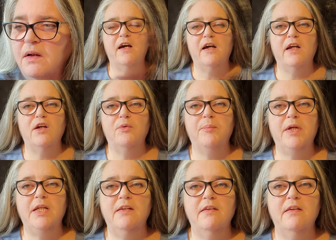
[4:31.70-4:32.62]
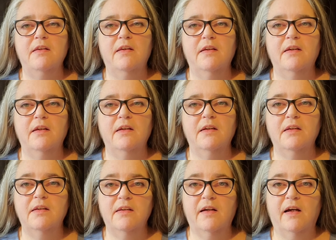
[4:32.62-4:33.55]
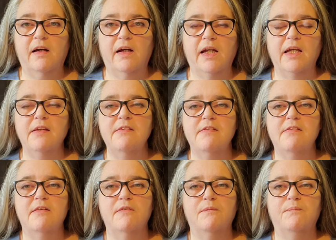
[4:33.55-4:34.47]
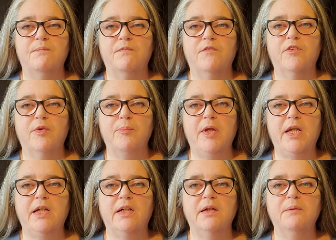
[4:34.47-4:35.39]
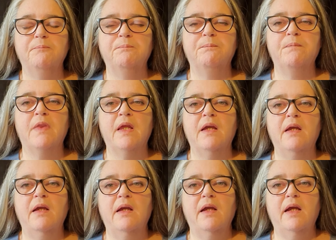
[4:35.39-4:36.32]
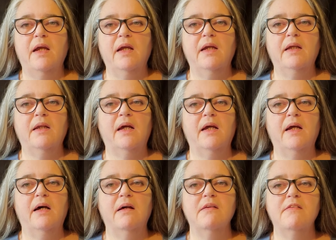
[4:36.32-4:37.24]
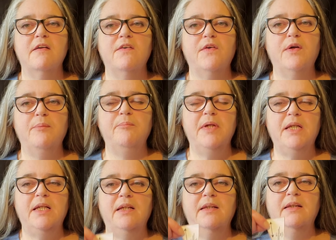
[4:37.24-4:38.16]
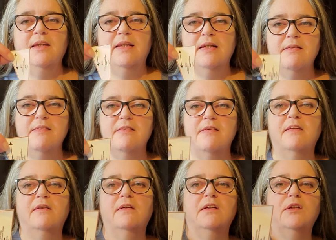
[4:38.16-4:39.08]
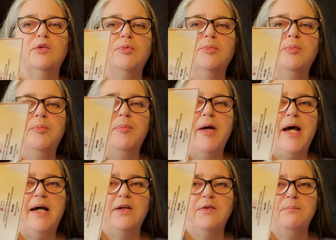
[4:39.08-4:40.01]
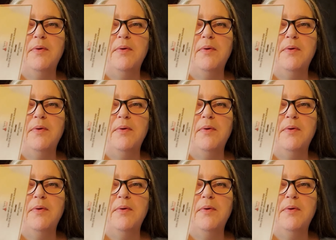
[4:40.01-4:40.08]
I omitted the ties from here, and I also omitted this little pattern